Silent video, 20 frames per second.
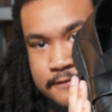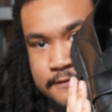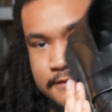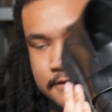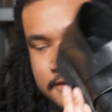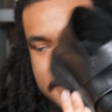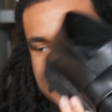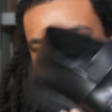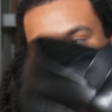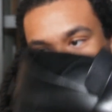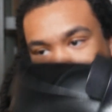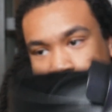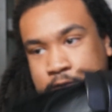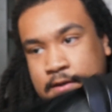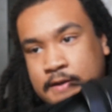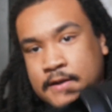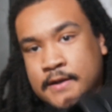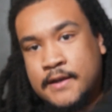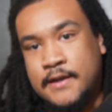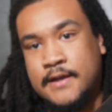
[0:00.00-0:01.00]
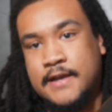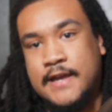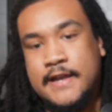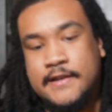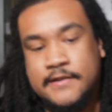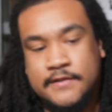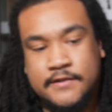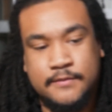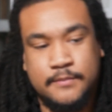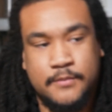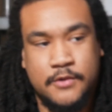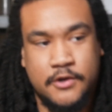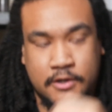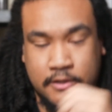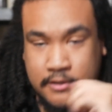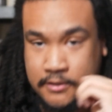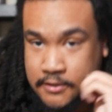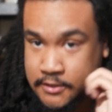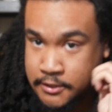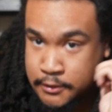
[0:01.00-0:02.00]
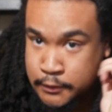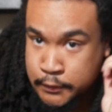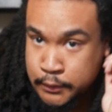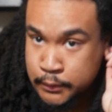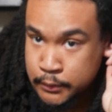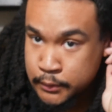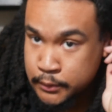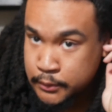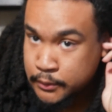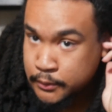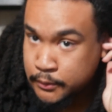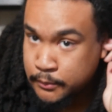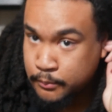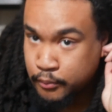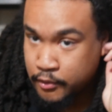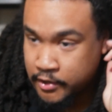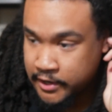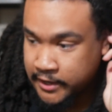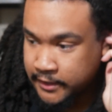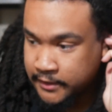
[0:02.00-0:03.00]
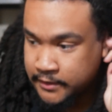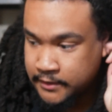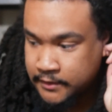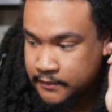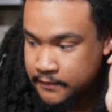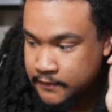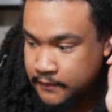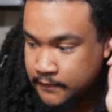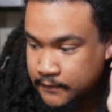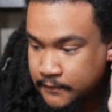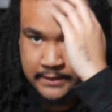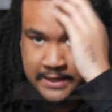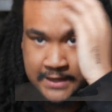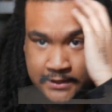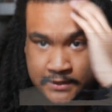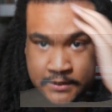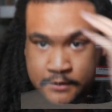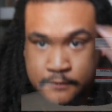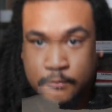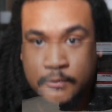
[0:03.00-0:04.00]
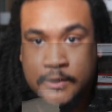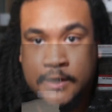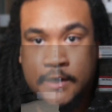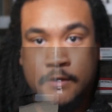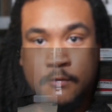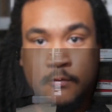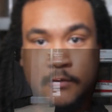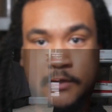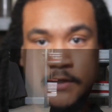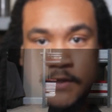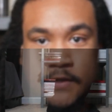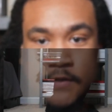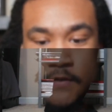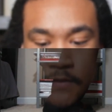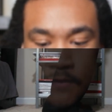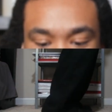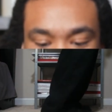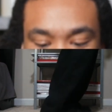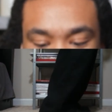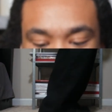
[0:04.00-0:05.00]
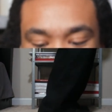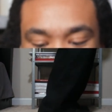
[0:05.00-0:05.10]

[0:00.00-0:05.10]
for a smaller brand. At least when it released,